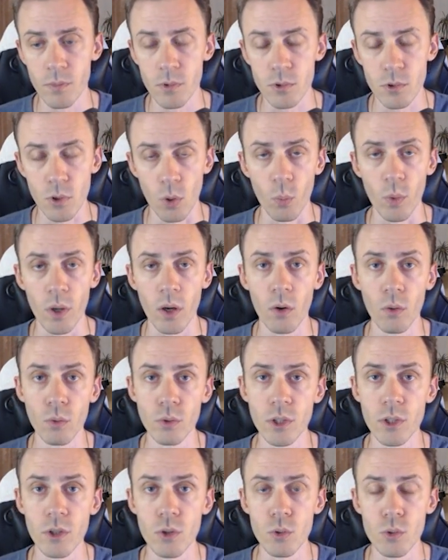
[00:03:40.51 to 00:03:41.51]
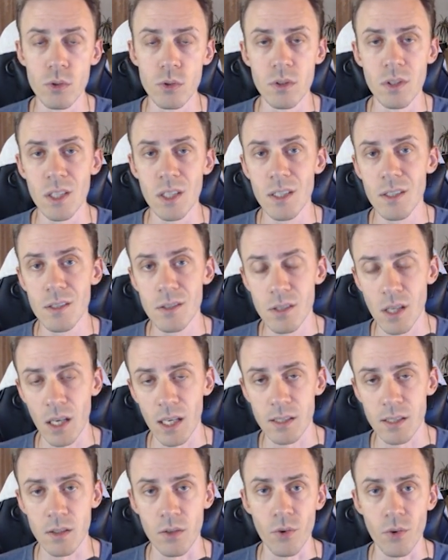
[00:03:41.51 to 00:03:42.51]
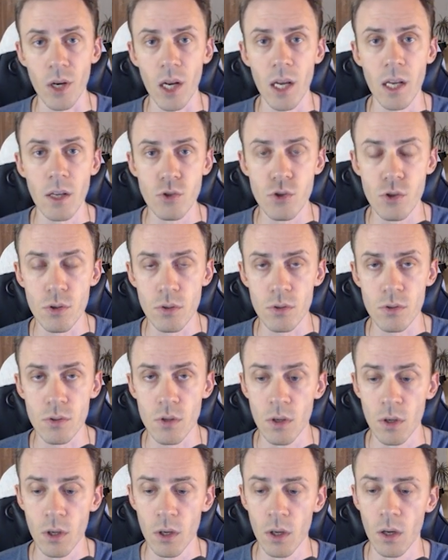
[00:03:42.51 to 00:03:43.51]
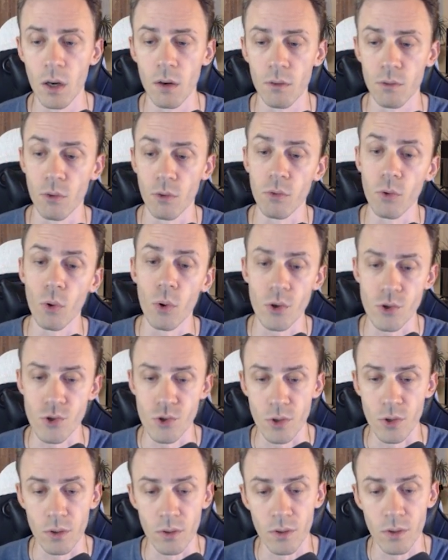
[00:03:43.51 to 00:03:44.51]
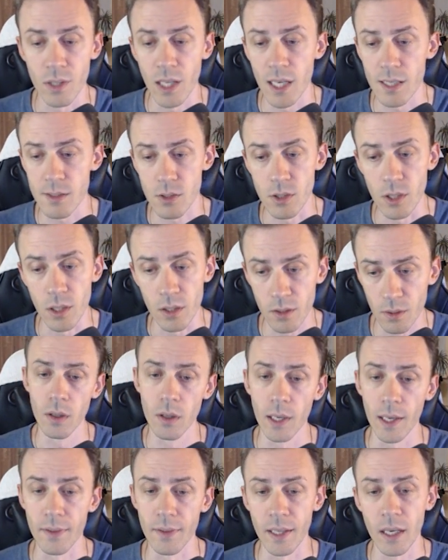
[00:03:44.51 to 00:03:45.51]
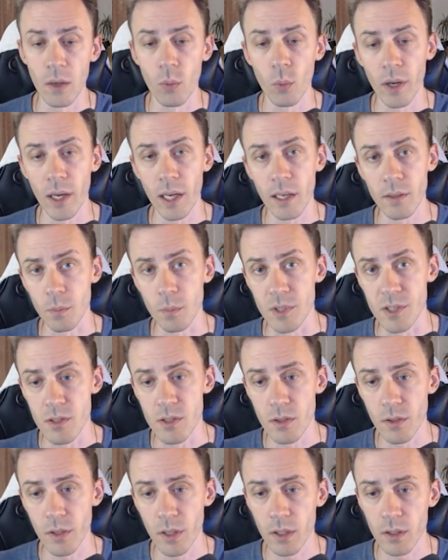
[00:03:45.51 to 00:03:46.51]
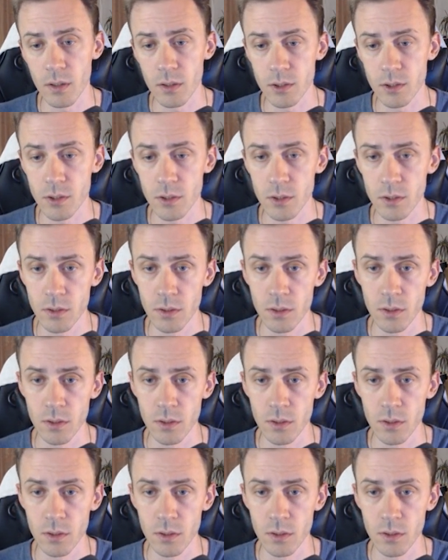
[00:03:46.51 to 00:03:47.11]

So we only use these as a reagent for forging, that's it. And then we got materials.